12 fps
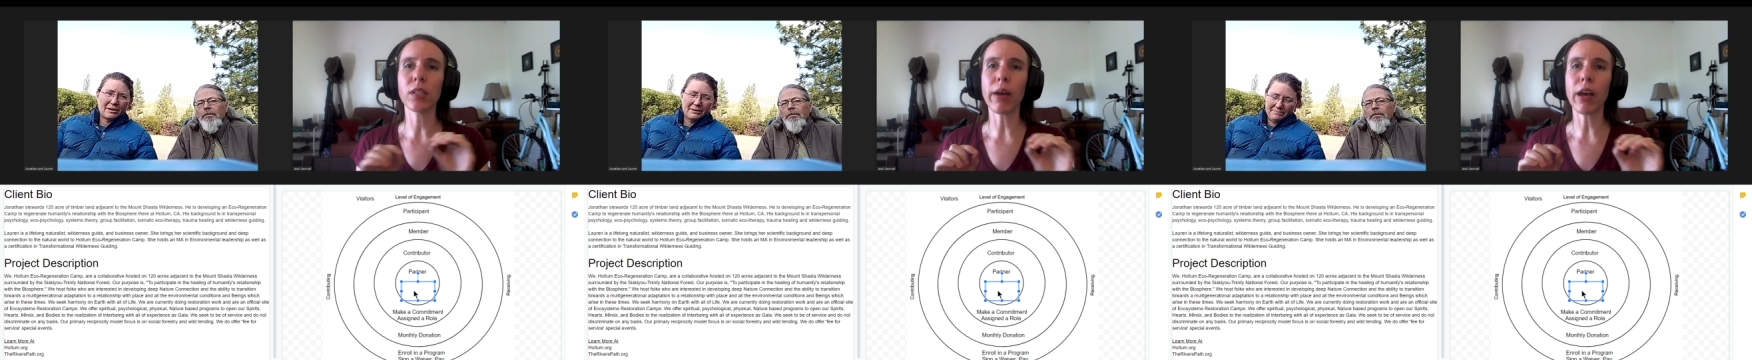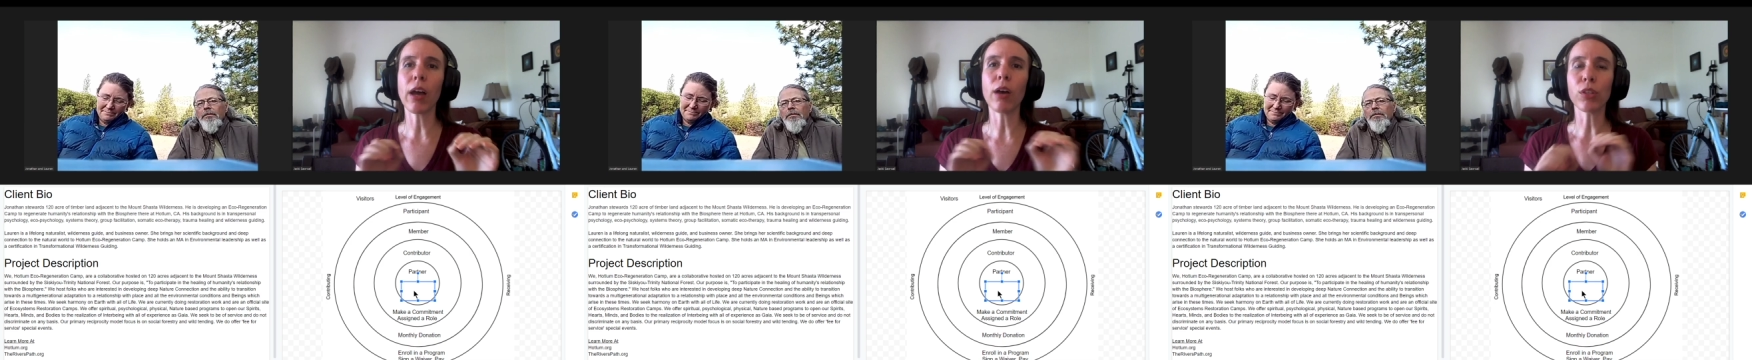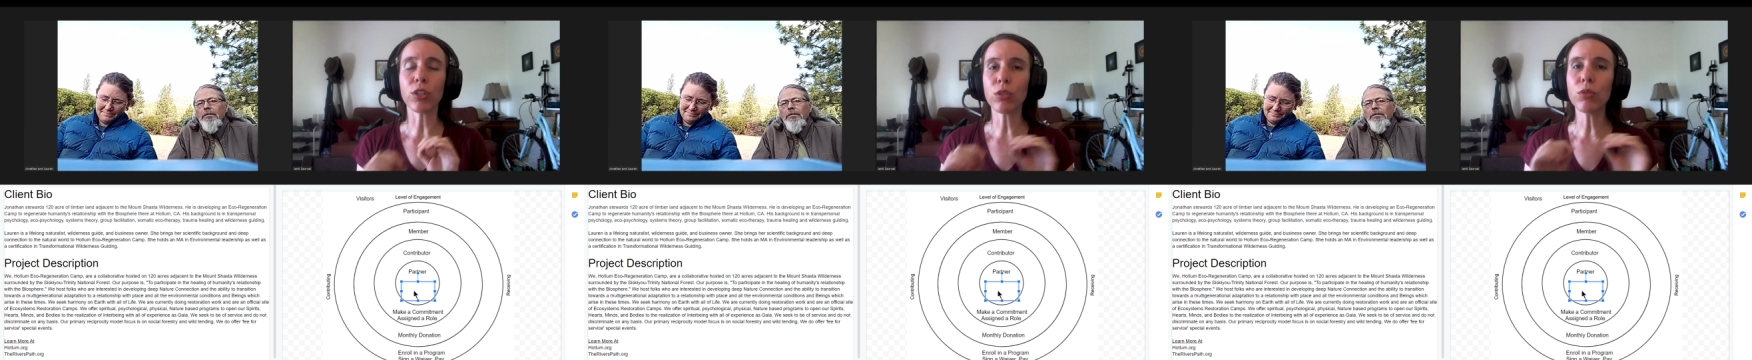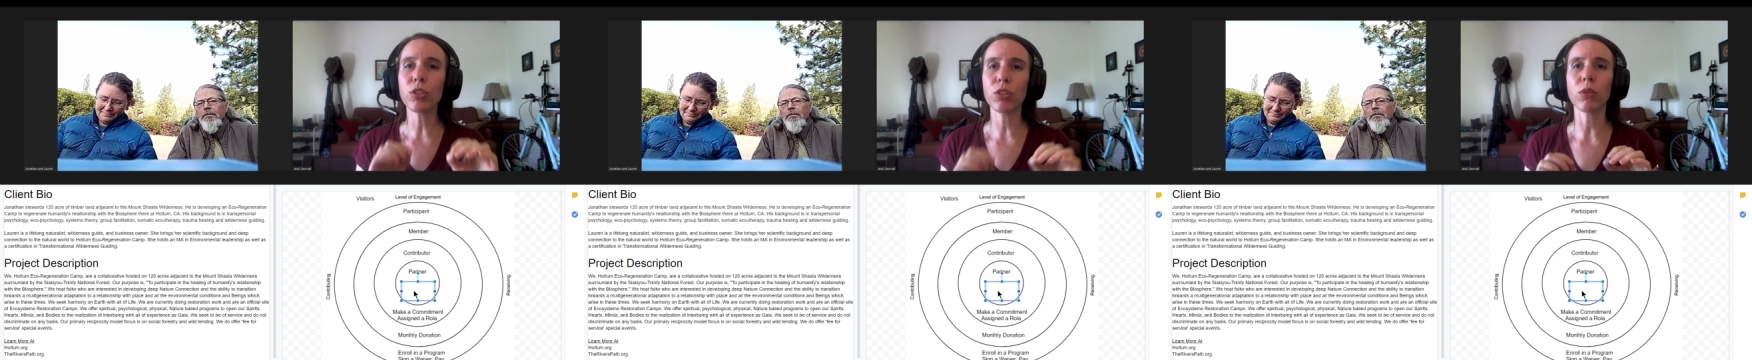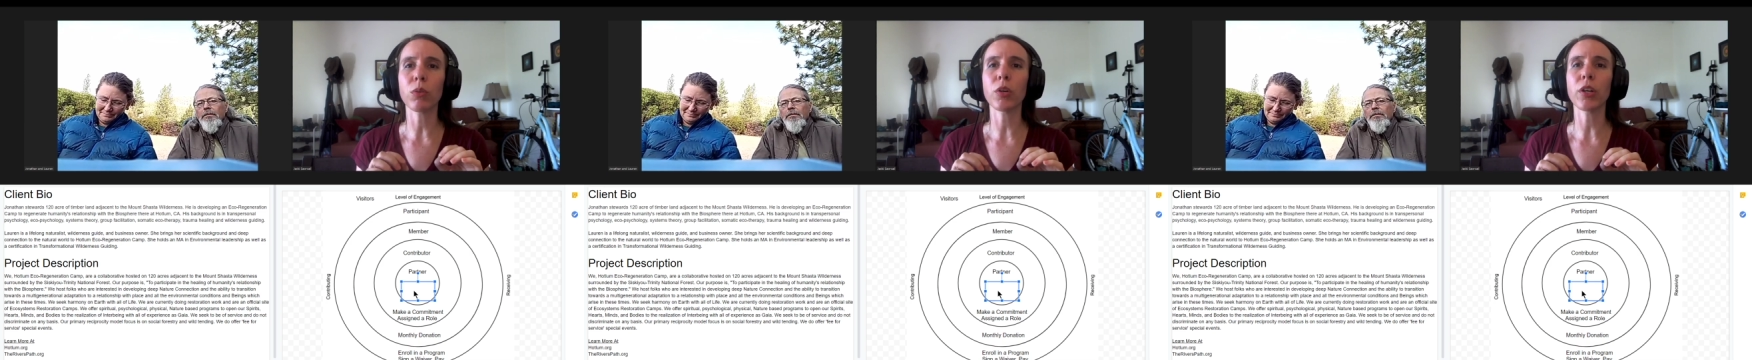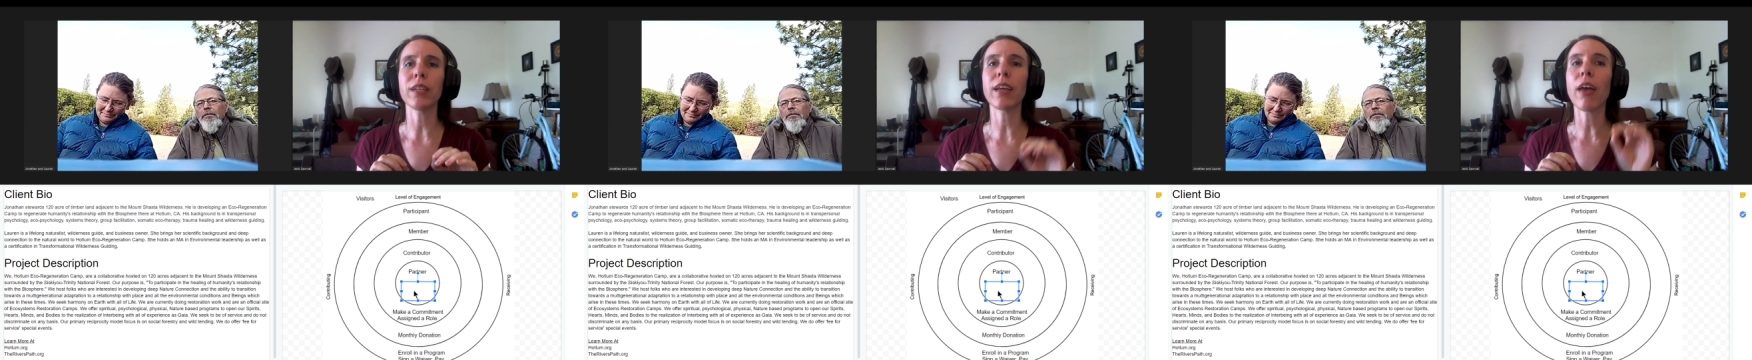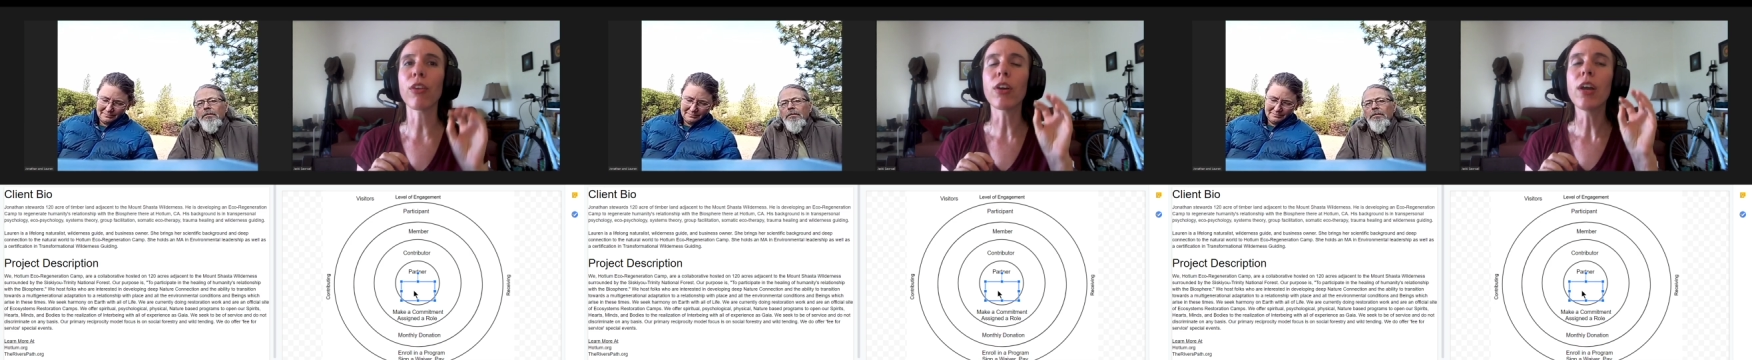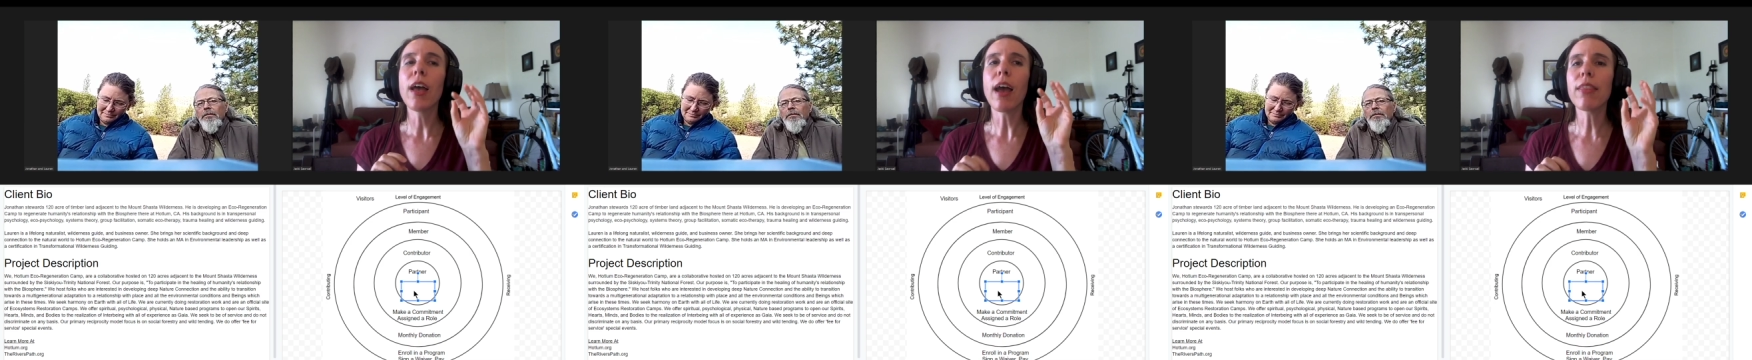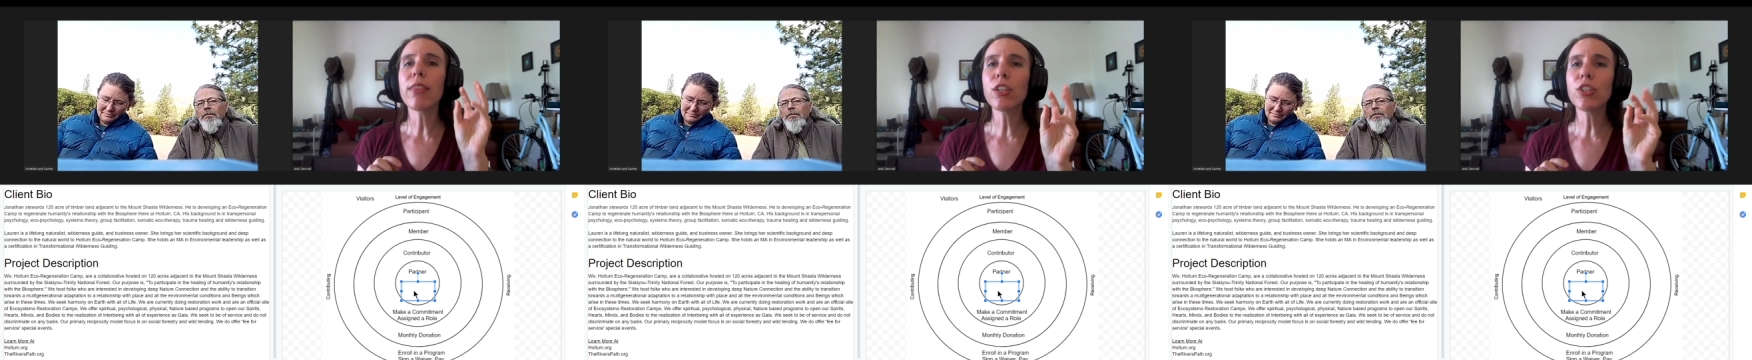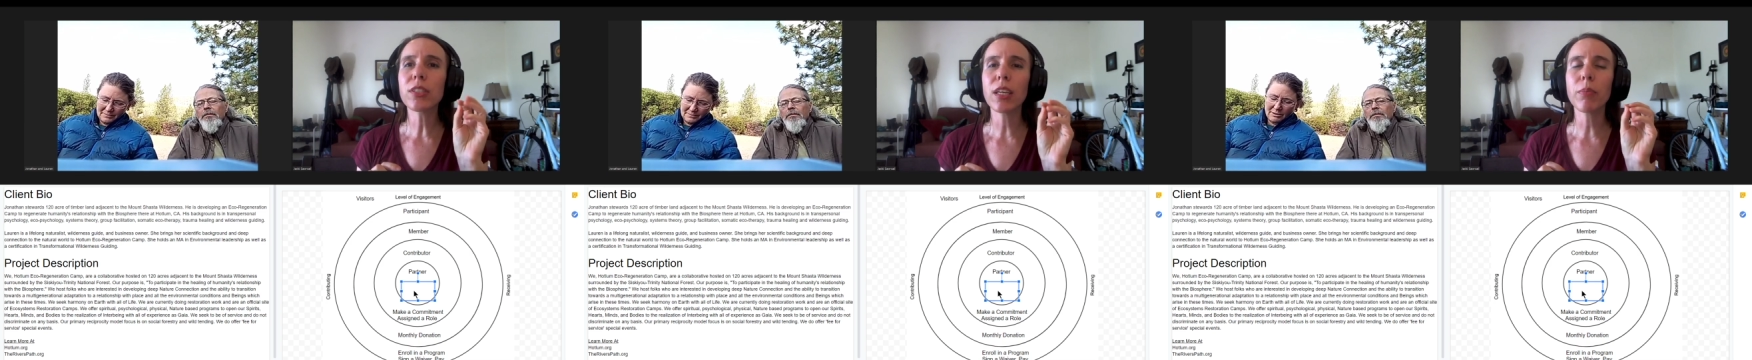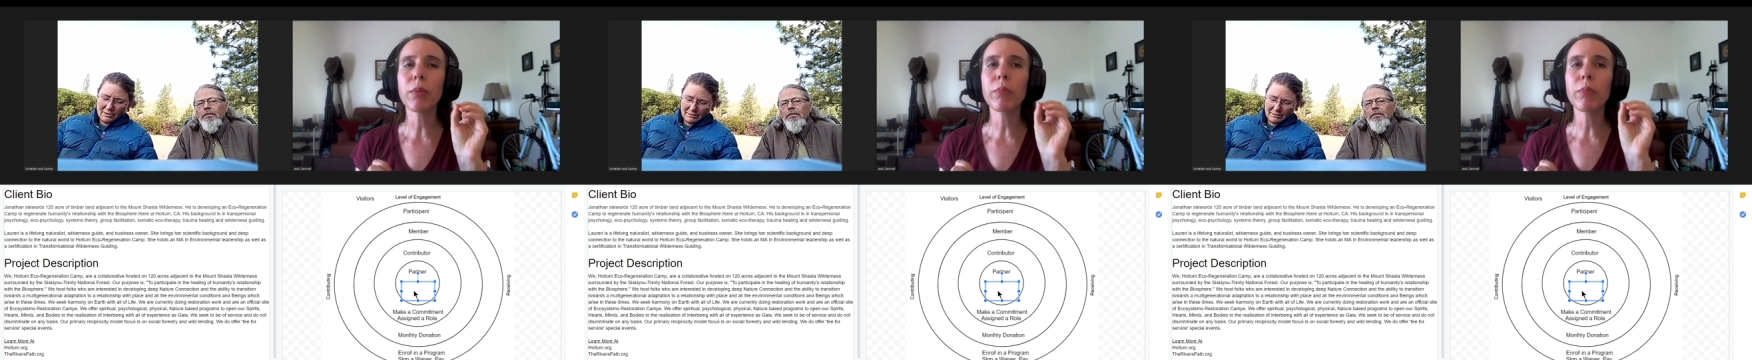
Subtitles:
about how you two are working together. And then just keep in